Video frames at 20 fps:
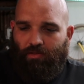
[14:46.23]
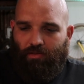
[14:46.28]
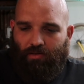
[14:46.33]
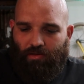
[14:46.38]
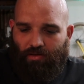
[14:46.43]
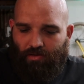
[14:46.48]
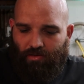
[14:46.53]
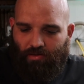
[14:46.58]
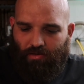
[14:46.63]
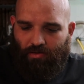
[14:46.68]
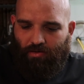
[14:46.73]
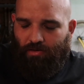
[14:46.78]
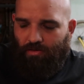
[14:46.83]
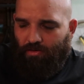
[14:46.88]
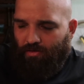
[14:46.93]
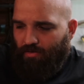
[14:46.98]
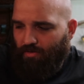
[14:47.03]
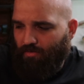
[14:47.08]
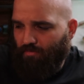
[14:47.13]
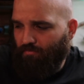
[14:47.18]

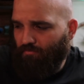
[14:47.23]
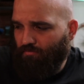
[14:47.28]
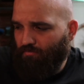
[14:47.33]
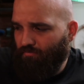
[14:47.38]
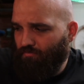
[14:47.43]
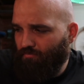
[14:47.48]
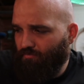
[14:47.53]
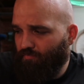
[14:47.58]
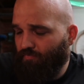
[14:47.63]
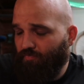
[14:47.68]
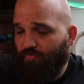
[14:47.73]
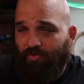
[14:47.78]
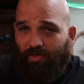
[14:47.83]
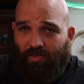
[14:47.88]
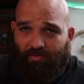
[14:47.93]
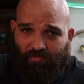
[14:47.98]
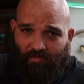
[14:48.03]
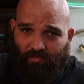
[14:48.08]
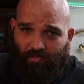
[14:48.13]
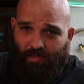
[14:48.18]
So
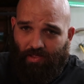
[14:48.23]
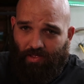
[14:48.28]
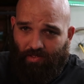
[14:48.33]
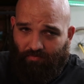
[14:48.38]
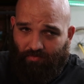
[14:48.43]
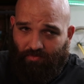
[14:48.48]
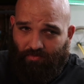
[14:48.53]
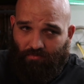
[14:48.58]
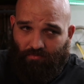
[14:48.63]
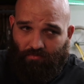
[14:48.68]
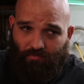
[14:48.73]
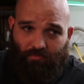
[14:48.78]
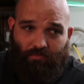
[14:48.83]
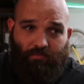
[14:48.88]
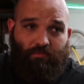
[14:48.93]
that's 11.